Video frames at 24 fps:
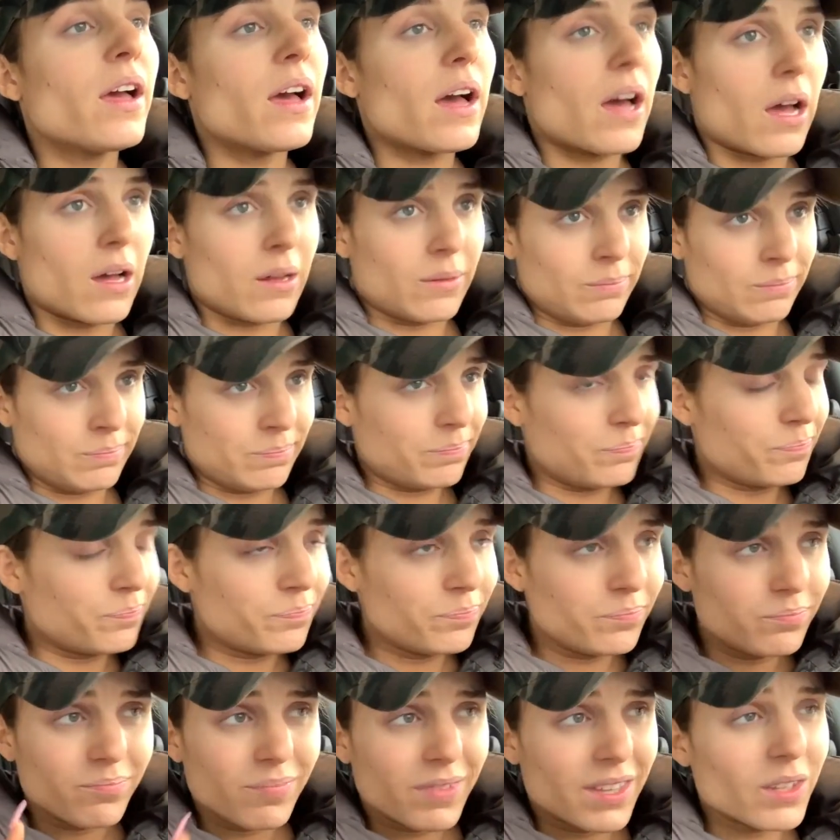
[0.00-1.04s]
Um,
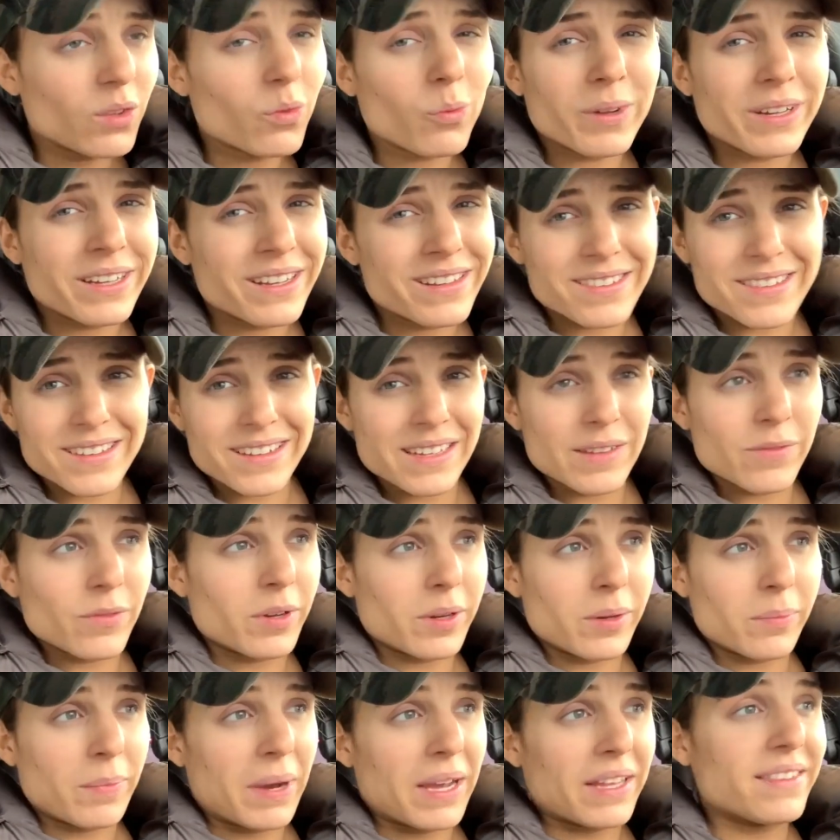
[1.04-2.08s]
this one isn't even
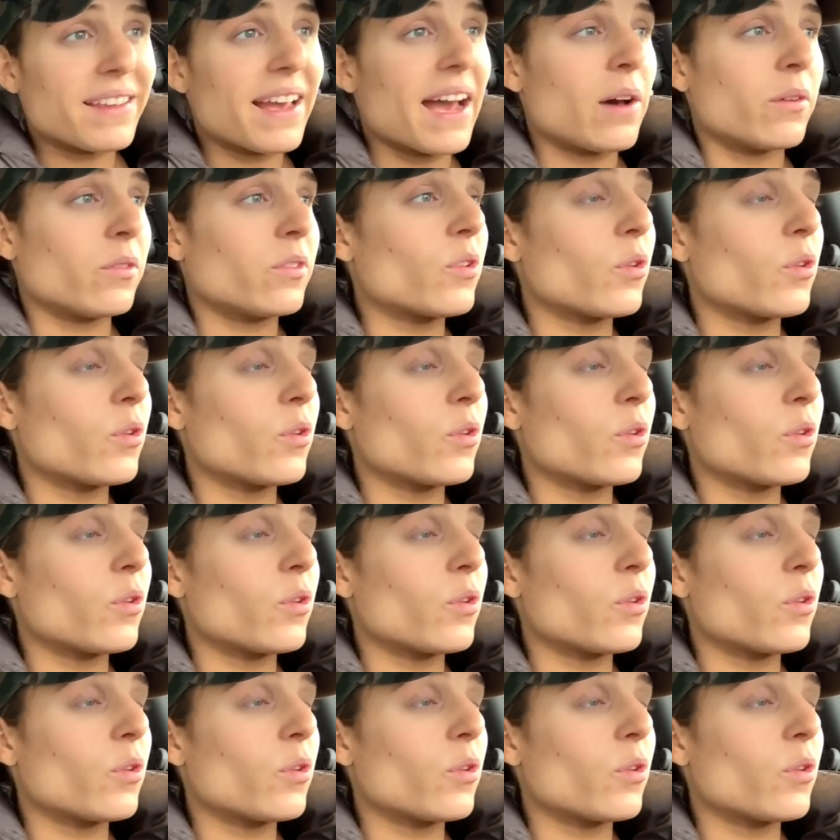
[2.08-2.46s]
in my town,